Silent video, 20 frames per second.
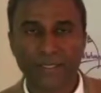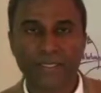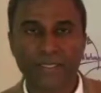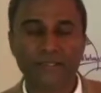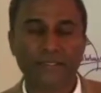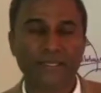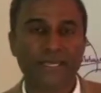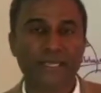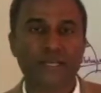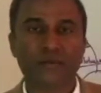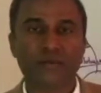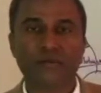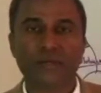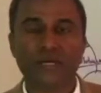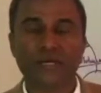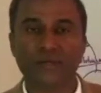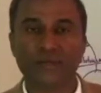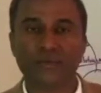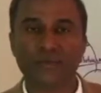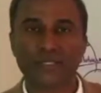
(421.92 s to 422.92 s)
And later
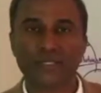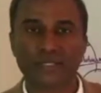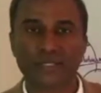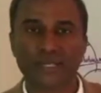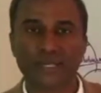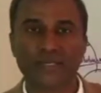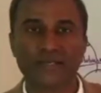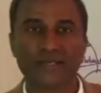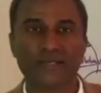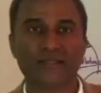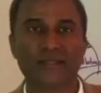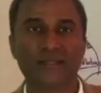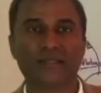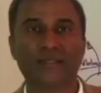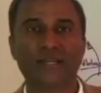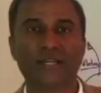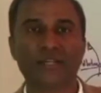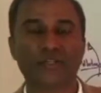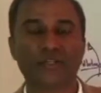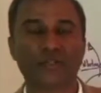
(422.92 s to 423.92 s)
on, it was stated that the
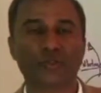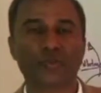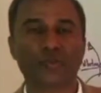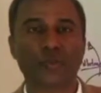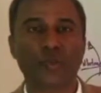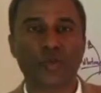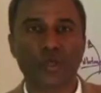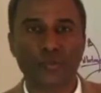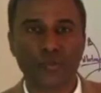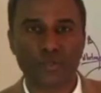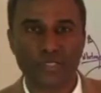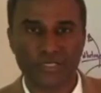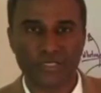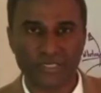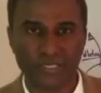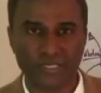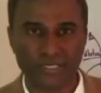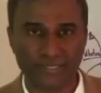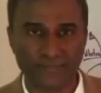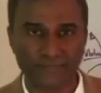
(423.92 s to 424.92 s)
glaciers were
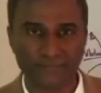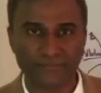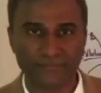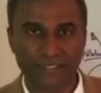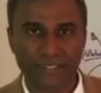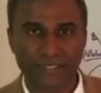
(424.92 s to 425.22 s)
receding.